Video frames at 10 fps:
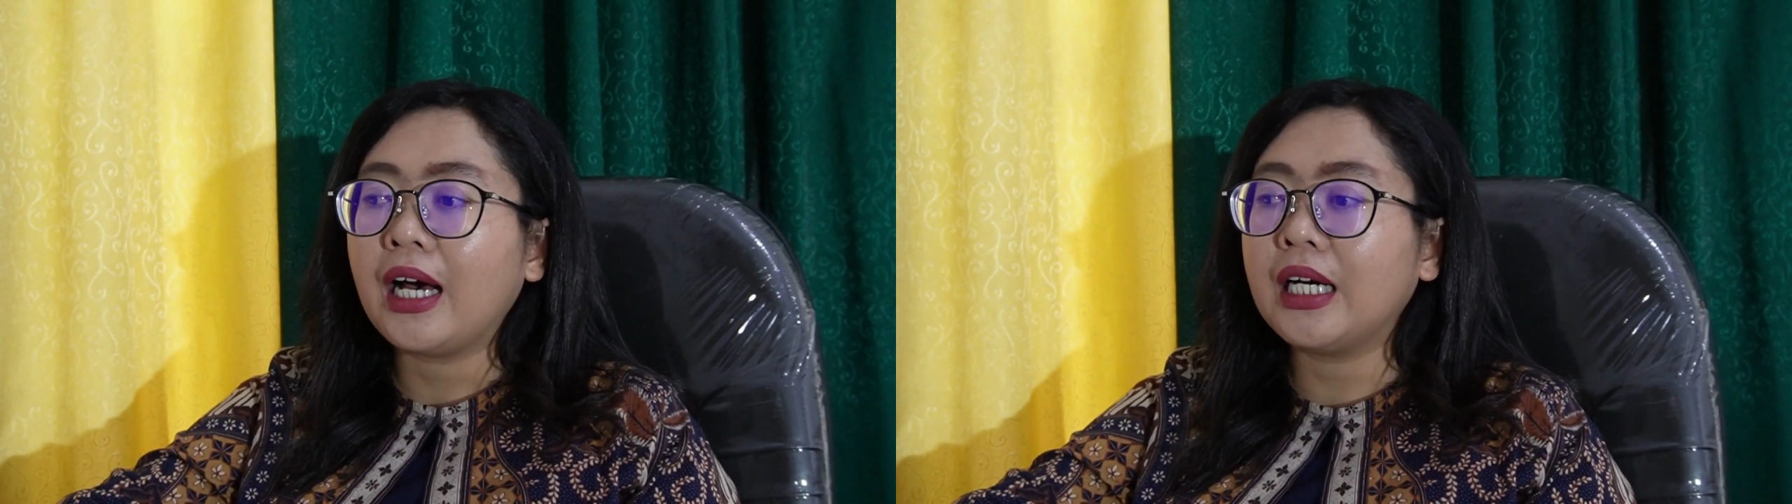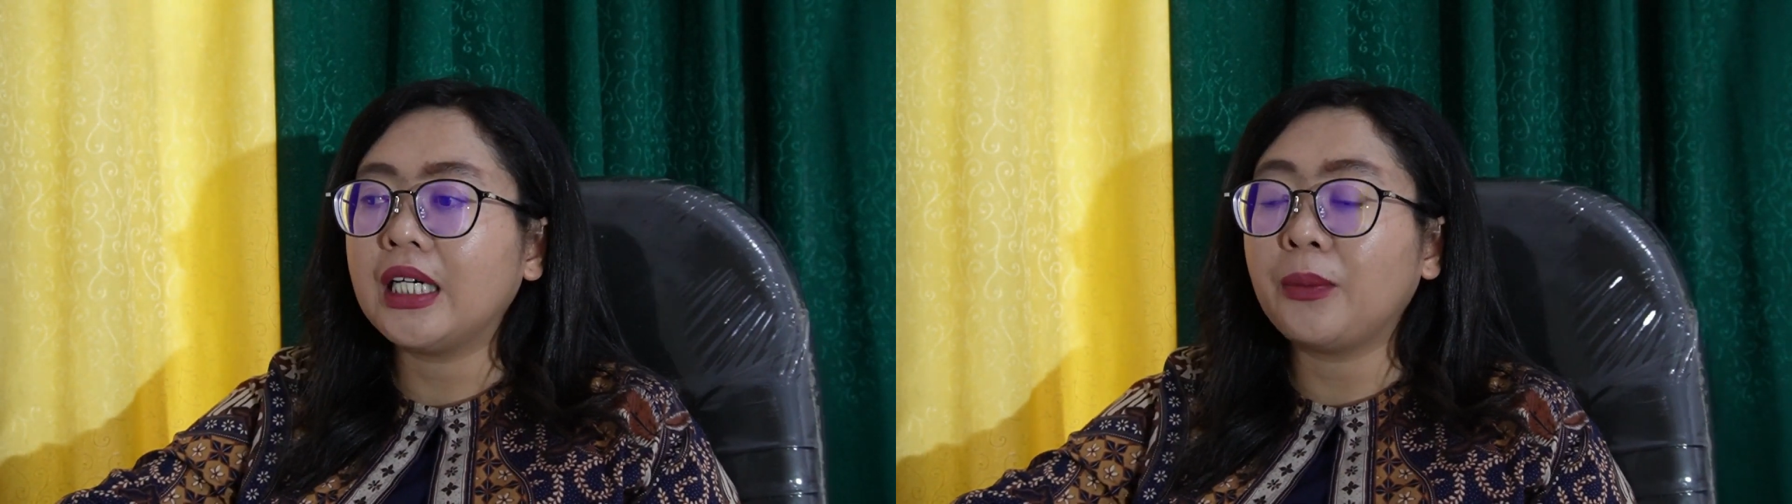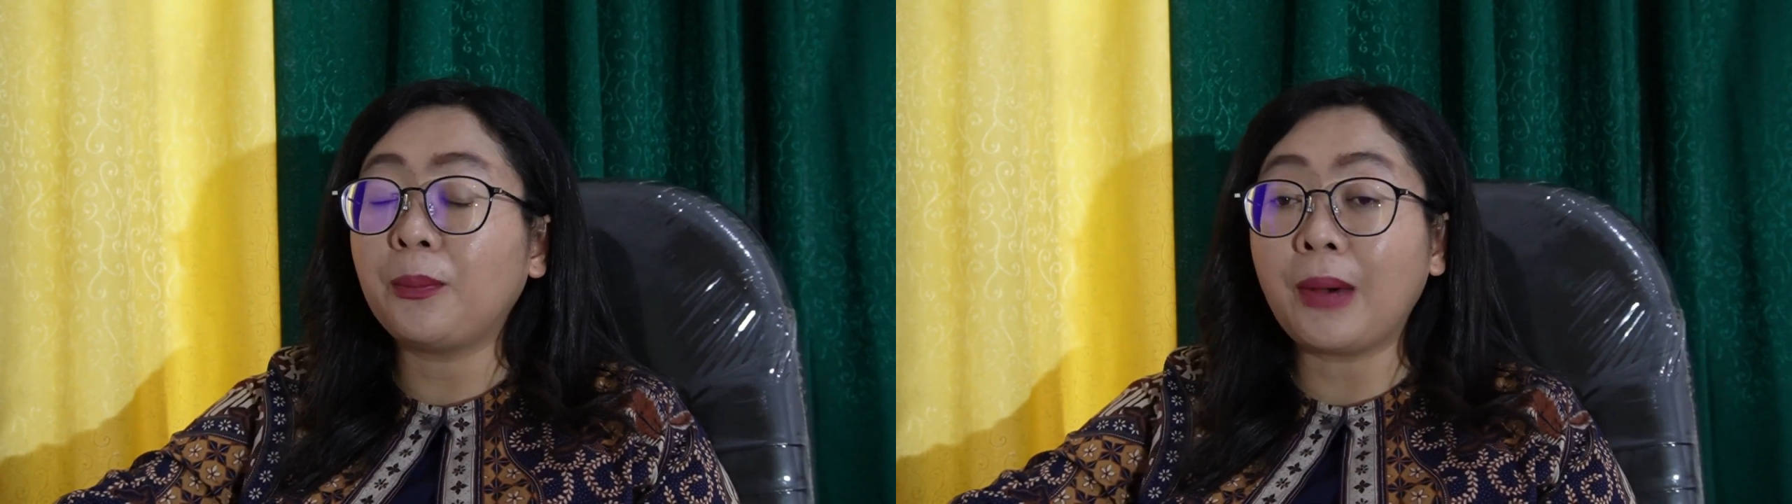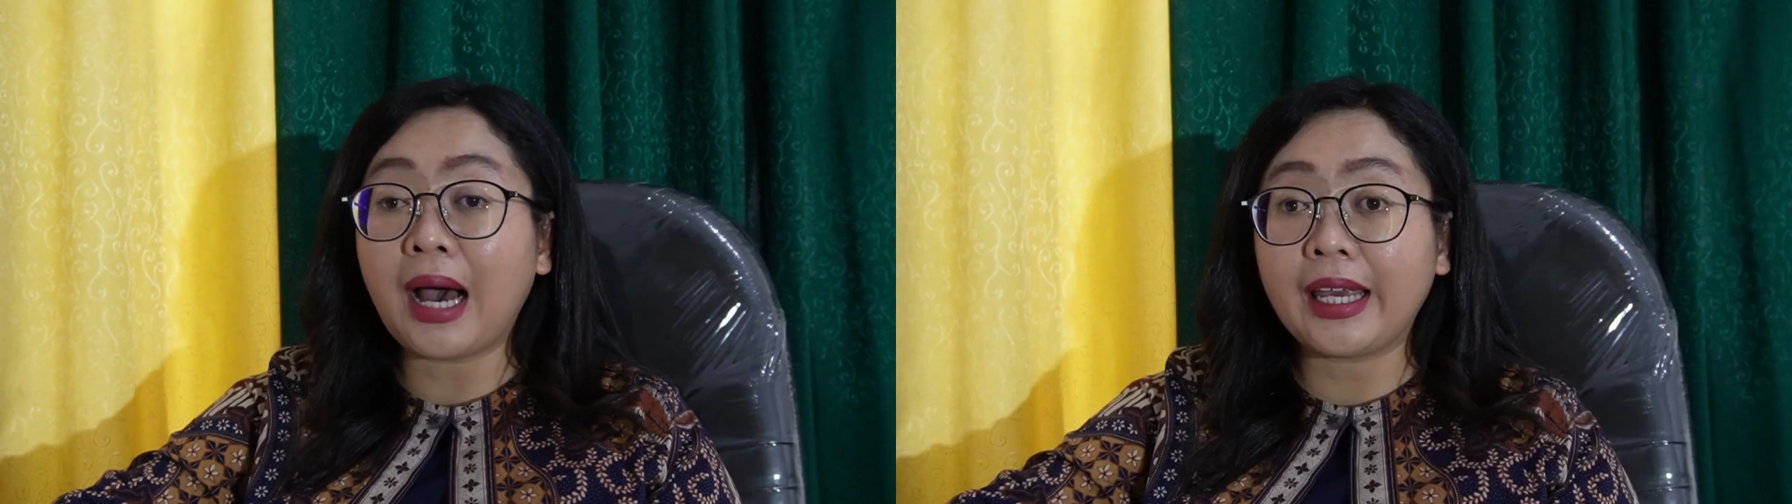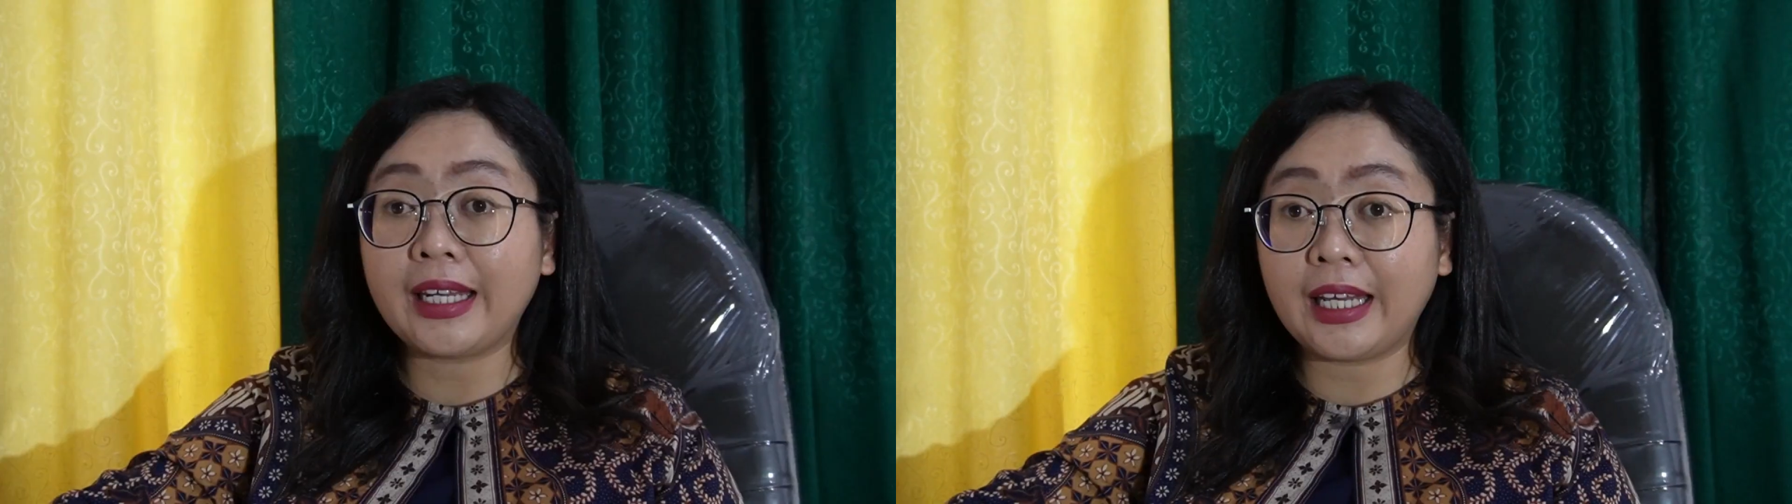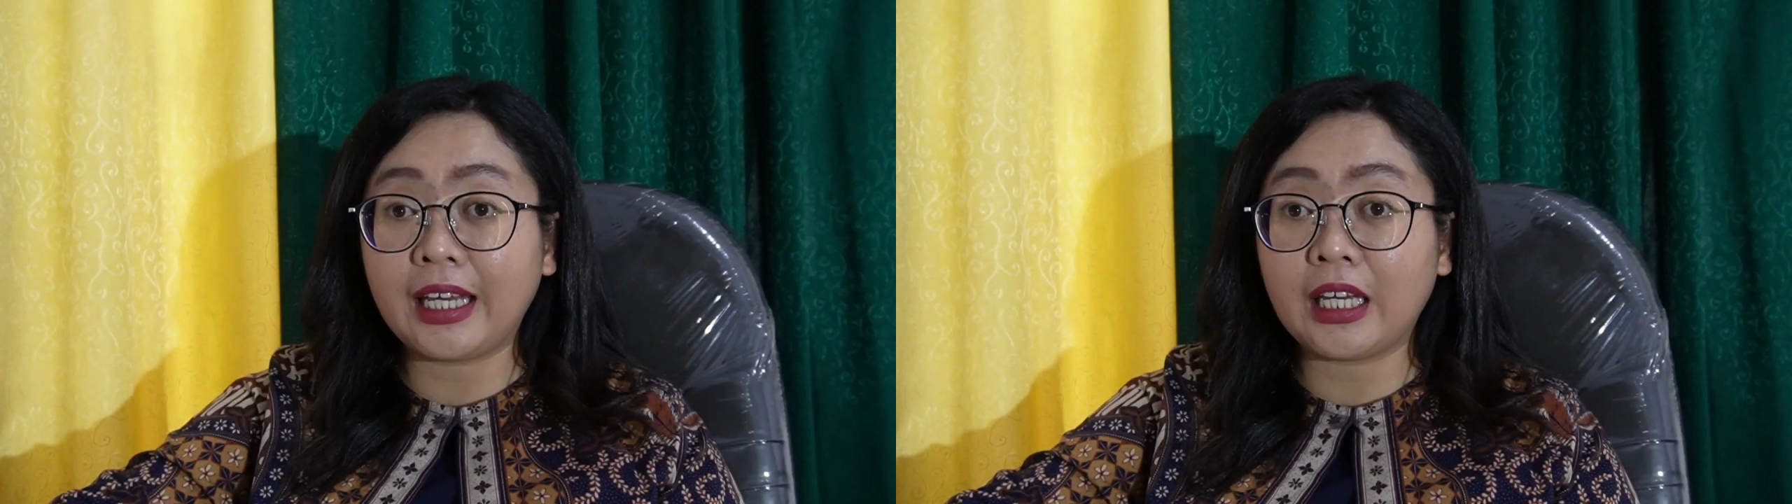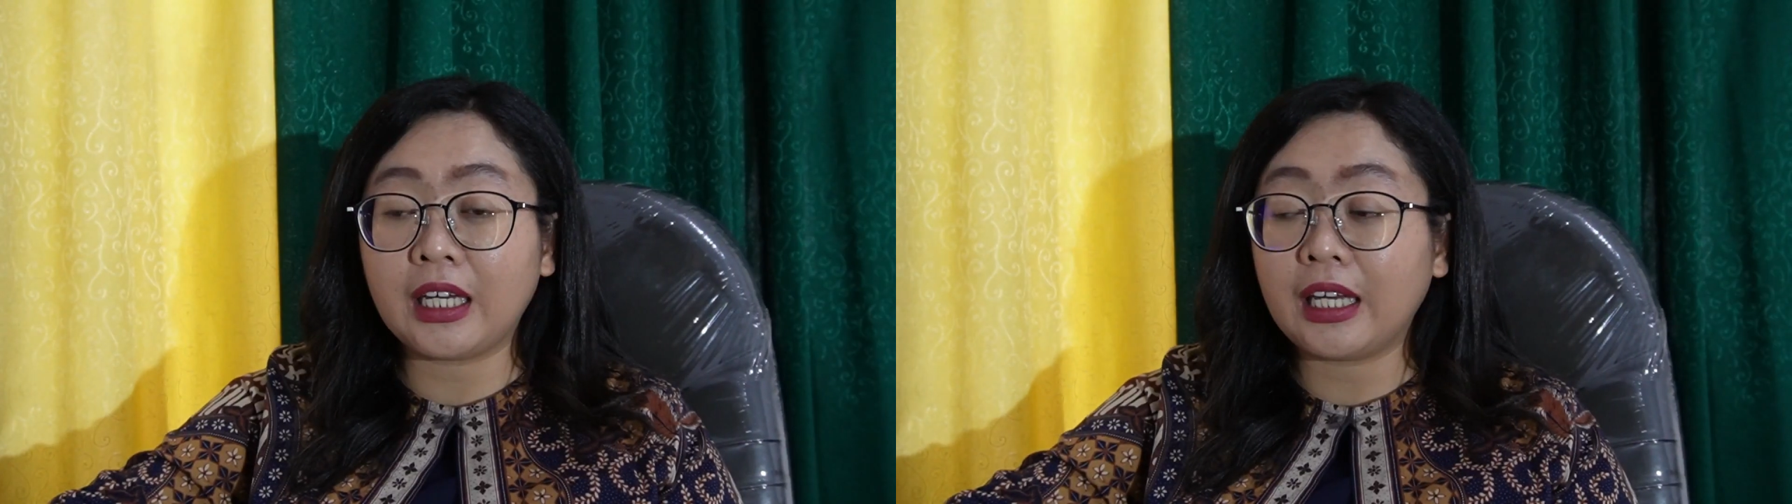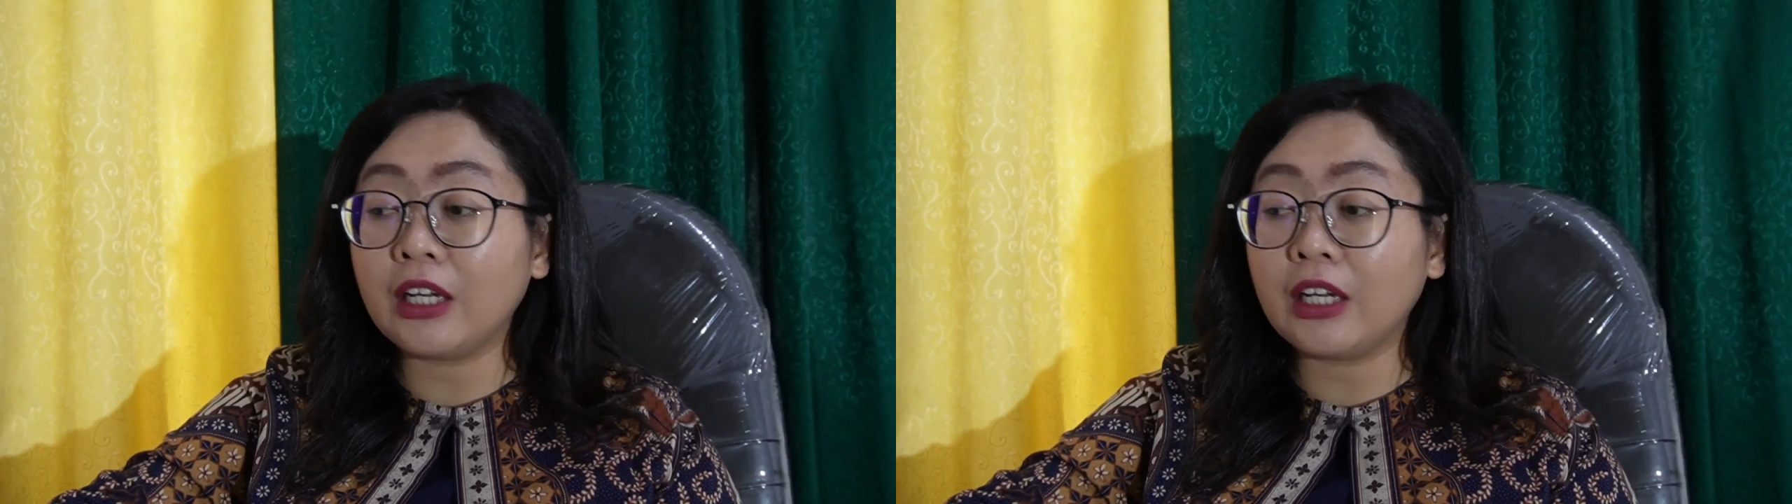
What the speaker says: a mining